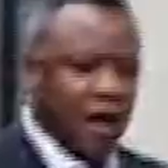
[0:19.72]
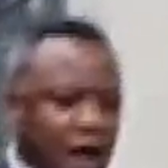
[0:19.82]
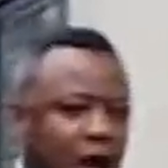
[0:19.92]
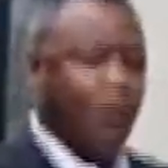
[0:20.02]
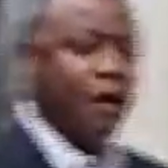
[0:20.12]

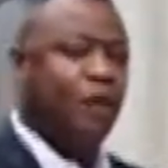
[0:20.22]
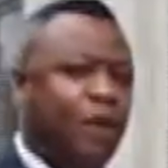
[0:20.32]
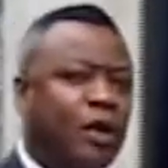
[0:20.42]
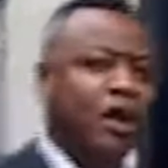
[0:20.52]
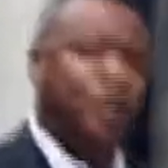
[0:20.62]
However,
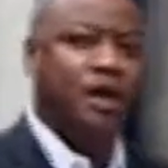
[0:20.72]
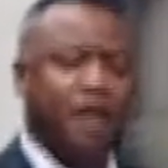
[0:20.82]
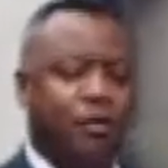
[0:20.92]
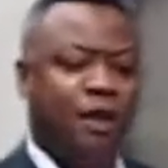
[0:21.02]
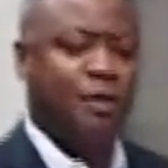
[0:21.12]
when we look at
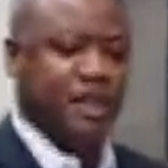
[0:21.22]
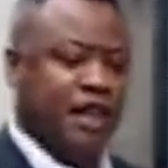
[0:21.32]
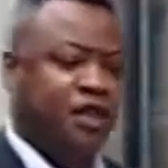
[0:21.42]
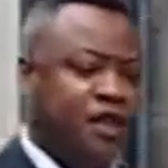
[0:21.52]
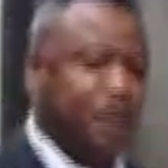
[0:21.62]
their
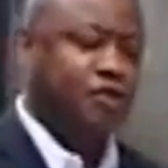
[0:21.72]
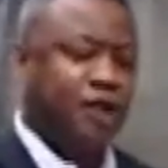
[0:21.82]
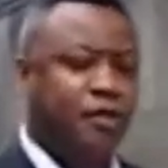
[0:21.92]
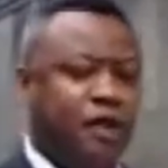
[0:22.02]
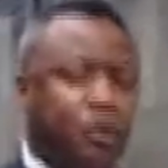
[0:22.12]
reputation, their
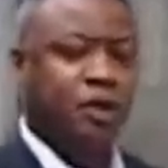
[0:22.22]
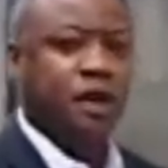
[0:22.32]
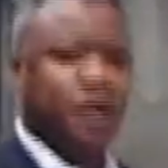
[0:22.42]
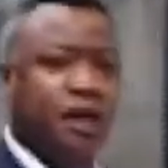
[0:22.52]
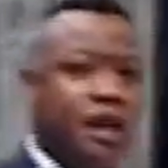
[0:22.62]
track record,
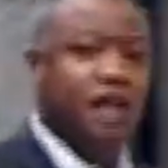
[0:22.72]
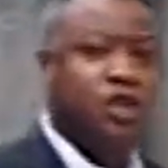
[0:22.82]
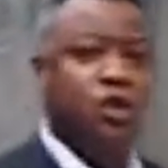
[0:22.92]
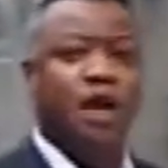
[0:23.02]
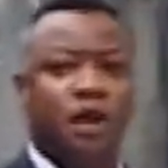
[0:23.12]
it's quite